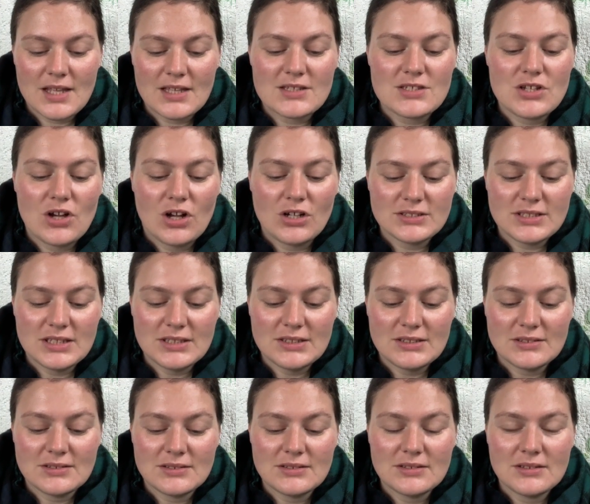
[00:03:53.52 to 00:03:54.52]
Exalted,
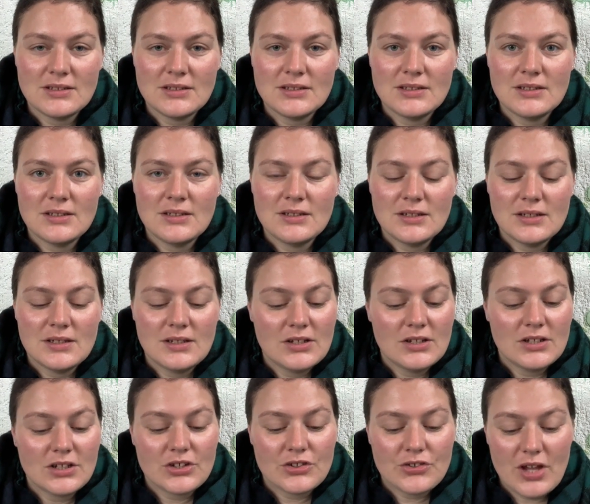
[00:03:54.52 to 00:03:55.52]

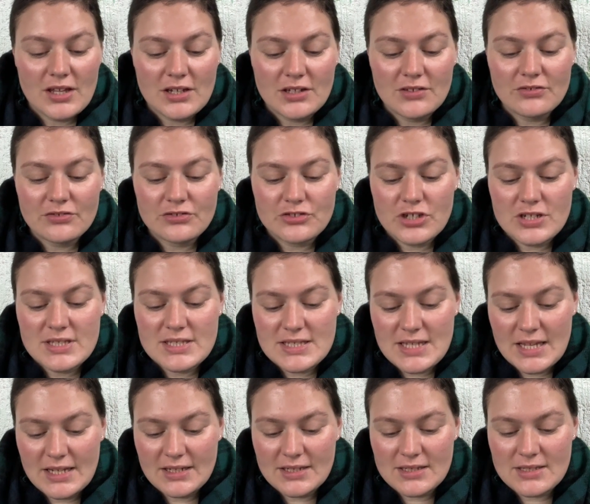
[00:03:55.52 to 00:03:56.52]
creative
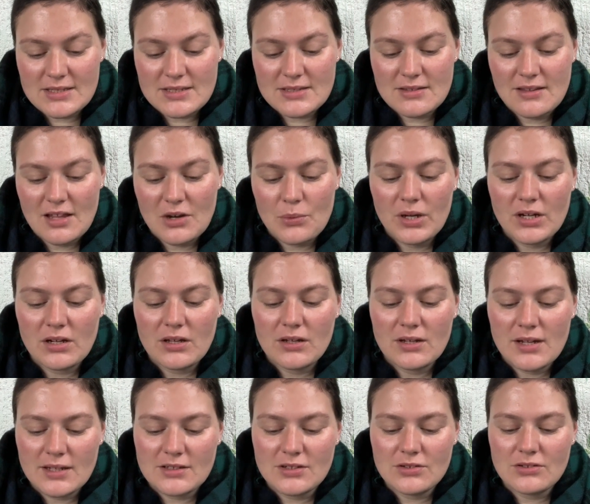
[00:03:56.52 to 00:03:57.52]
transcendence that when
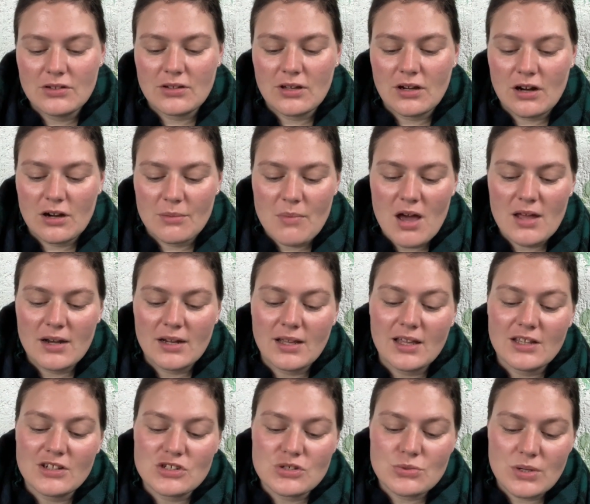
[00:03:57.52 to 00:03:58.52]
connected to the harmonic
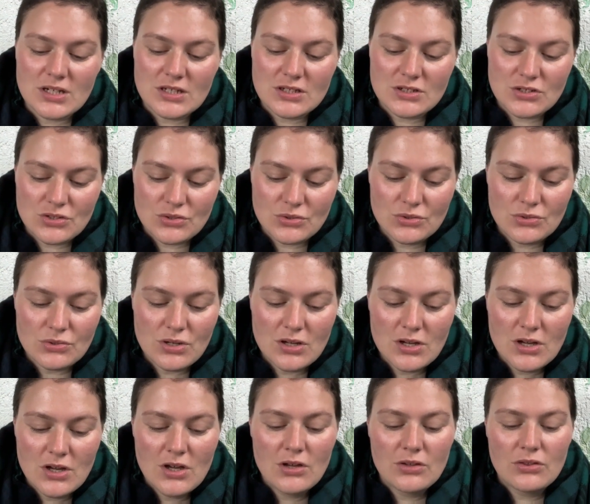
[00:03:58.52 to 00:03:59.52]
gate 22
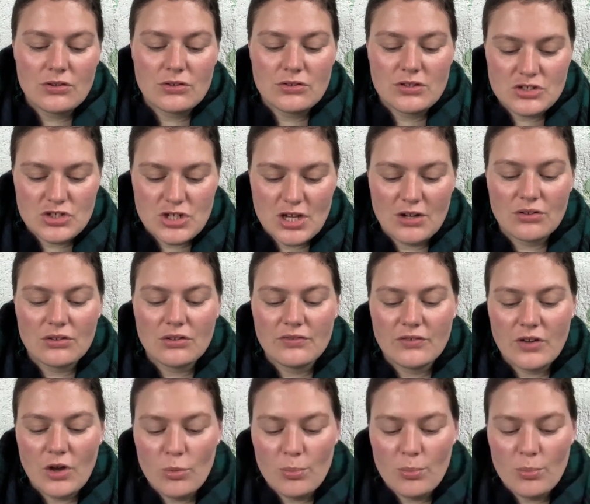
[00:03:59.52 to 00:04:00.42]
through the channel of